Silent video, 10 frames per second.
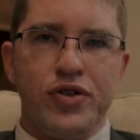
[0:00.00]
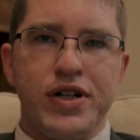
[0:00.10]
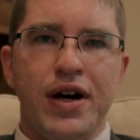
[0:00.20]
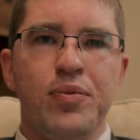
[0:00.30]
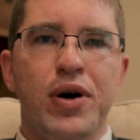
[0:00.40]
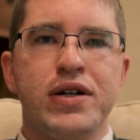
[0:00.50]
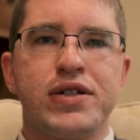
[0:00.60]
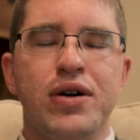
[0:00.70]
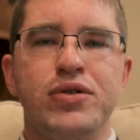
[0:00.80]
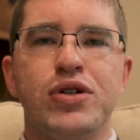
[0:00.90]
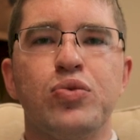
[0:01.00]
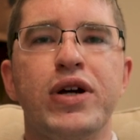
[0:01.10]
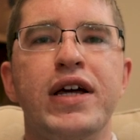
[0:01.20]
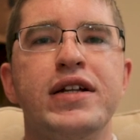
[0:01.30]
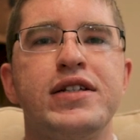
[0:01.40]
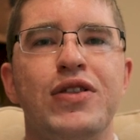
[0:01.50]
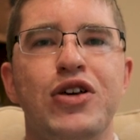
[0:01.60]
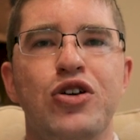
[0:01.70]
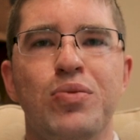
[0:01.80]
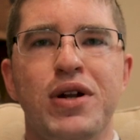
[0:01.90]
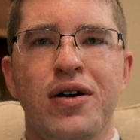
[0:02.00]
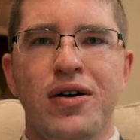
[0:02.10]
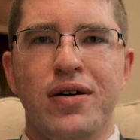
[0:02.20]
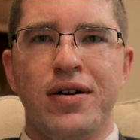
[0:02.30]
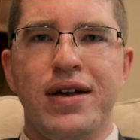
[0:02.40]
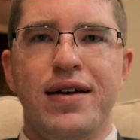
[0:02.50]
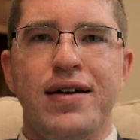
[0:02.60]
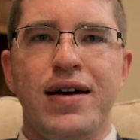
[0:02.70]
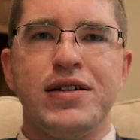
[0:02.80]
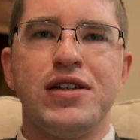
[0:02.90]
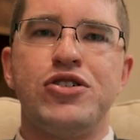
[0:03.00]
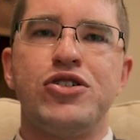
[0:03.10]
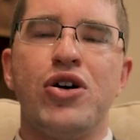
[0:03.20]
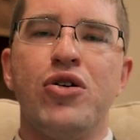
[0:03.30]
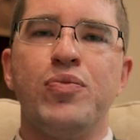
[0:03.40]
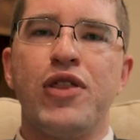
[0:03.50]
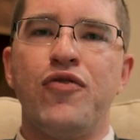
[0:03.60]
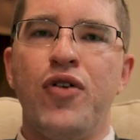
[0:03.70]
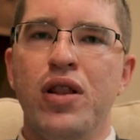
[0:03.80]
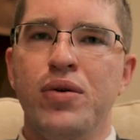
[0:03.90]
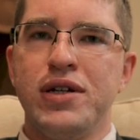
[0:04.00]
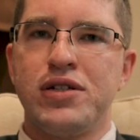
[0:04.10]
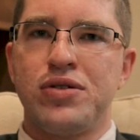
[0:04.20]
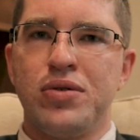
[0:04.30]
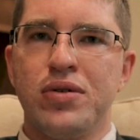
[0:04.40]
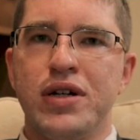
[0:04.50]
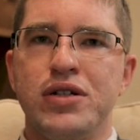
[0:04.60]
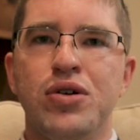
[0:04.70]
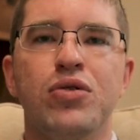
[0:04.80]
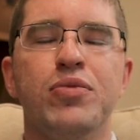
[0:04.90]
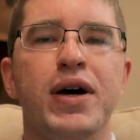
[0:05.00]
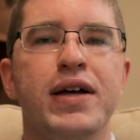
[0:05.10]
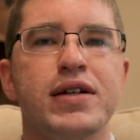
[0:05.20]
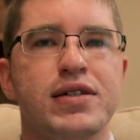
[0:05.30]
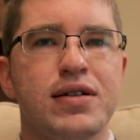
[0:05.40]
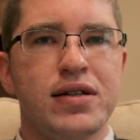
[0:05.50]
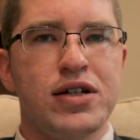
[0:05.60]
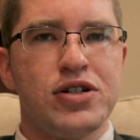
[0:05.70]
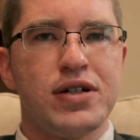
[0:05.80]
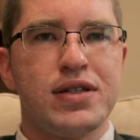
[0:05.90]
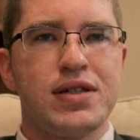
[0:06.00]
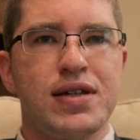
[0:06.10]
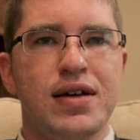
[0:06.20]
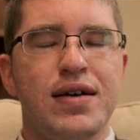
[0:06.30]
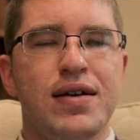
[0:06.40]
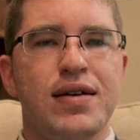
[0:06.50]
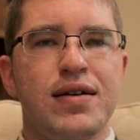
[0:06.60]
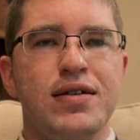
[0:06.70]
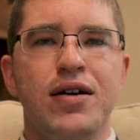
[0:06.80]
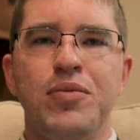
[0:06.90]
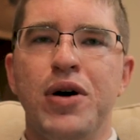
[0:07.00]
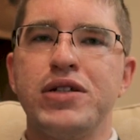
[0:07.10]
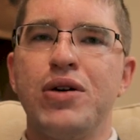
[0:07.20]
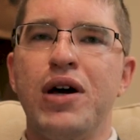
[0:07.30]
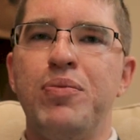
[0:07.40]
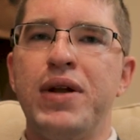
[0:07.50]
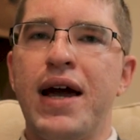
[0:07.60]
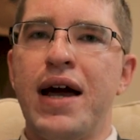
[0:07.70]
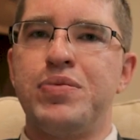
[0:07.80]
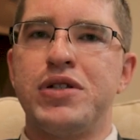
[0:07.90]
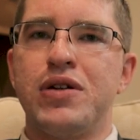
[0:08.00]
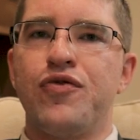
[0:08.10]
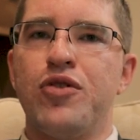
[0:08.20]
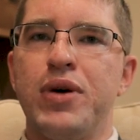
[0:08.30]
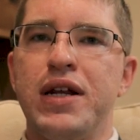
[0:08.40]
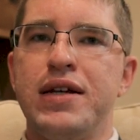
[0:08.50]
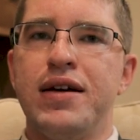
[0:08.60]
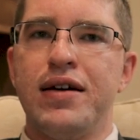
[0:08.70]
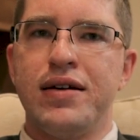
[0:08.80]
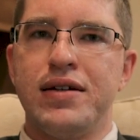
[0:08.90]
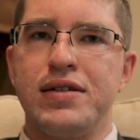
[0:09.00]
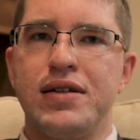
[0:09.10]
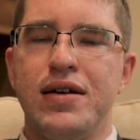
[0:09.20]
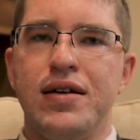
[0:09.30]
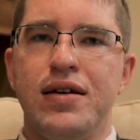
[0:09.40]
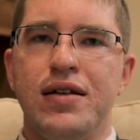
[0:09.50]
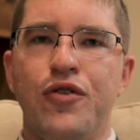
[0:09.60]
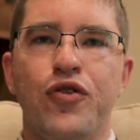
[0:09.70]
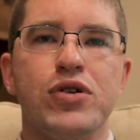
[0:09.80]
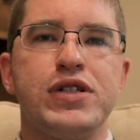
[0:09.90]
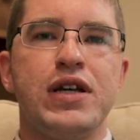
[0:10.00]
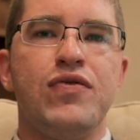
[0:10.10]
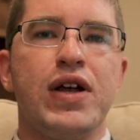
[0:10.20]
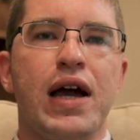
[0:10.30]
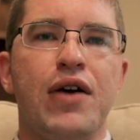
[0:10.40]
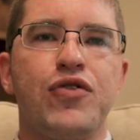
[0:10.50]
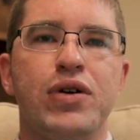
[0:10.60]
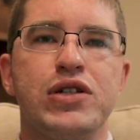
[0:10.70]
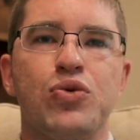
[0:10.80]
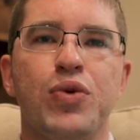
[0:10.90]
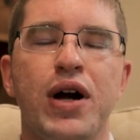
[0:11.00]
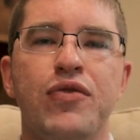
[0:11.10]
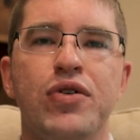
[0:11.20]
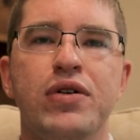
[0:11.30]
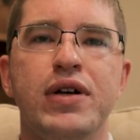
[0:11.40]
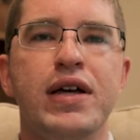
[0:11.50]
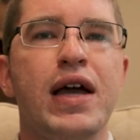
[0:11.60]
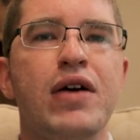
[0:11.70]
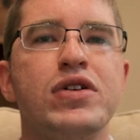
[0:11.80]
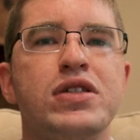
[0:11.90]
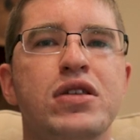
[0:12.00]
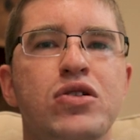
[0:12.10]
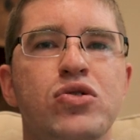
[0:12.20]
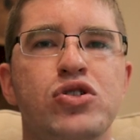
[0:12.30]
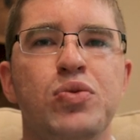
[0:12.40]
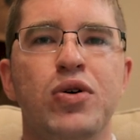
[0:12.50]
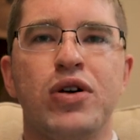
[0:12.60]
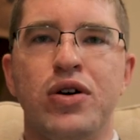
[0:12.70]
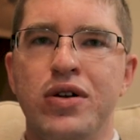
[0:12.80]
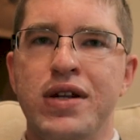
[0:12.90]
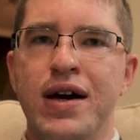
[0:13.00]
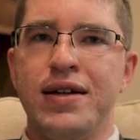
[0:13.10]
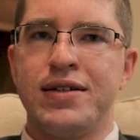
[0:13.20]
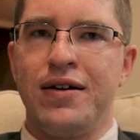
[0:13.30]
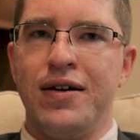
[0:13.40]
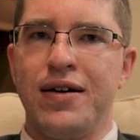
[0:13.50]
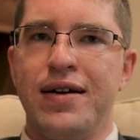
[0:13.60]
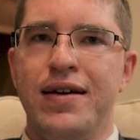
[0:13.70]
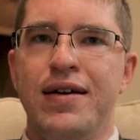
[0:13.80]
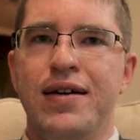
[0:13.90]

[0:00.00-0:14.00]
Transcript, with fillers: for Don Bosco to read into the human heart, as is shown by the following story told by his Salesians. Don Bosco had been absent for many days. The first evening after his arrival, he gave us the usual good night talk.